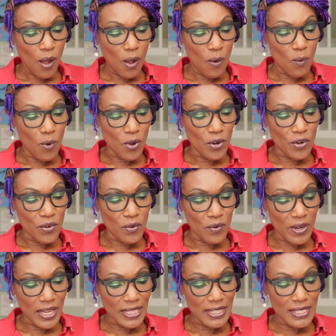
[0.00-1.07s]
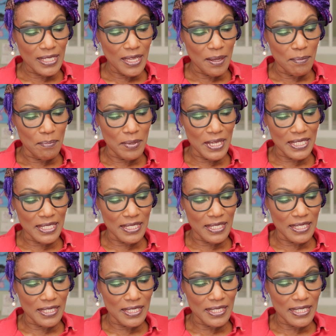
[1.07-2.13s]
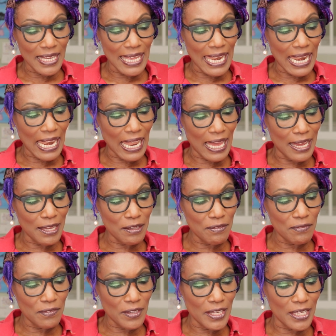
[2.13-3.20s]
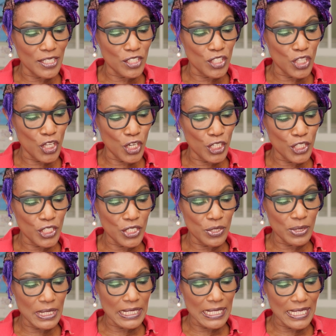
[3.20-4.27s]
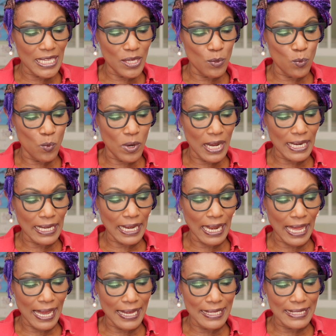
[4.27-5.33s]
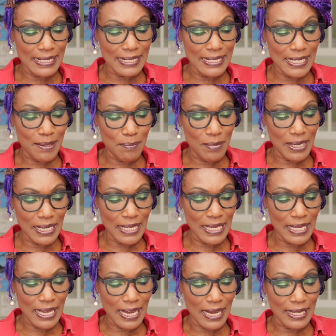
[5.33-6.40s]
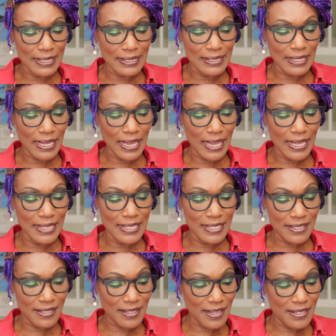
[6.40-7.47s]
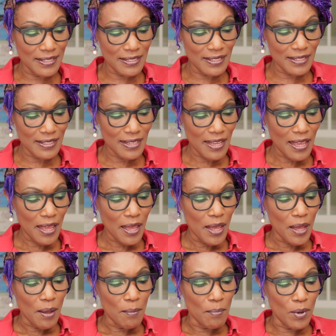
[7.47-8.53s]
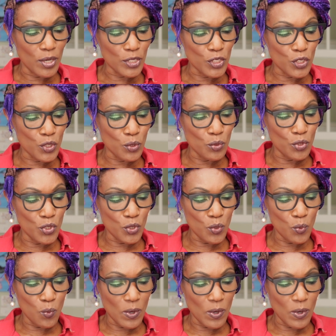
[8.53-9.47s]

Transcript: Our great business in life is not to see what lies dimly at a distance, but to do